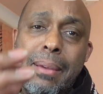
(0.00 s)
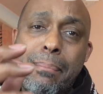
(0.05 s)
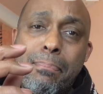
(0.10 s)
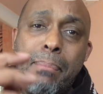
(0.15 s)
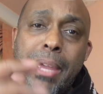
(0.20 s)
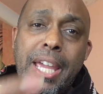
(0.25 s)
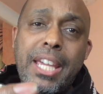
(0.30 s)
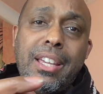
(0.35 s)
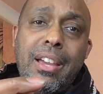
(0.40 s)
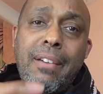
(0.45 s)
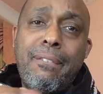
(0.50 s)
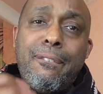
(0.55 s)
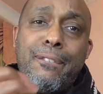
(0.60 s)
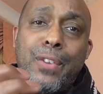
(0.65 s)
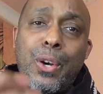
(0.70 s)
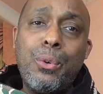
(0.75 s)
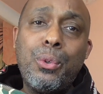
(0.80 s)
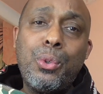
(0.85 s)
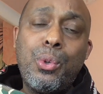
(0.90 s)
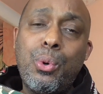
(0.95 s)
Make a
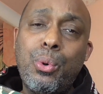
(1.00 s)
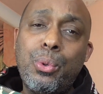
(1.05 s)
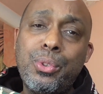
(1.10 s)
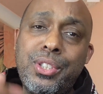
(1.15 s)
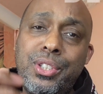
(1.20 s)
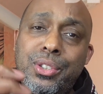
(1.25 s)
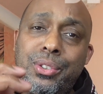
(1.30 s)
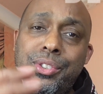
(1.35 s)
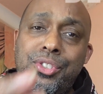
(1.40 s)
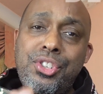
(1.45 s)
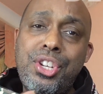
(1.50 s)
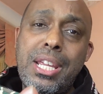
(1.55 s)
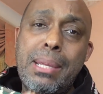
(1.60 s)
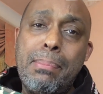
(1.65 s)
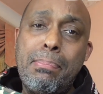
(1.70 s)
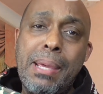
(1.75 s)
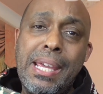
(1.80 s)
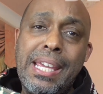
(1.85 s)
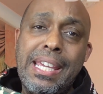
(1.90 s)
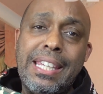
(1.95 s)
phone call to your
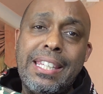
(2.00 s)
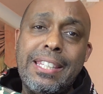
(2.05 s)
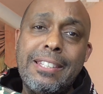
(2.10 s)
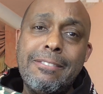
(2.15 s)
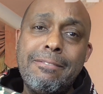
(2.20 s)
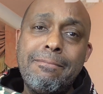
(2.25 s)
GP.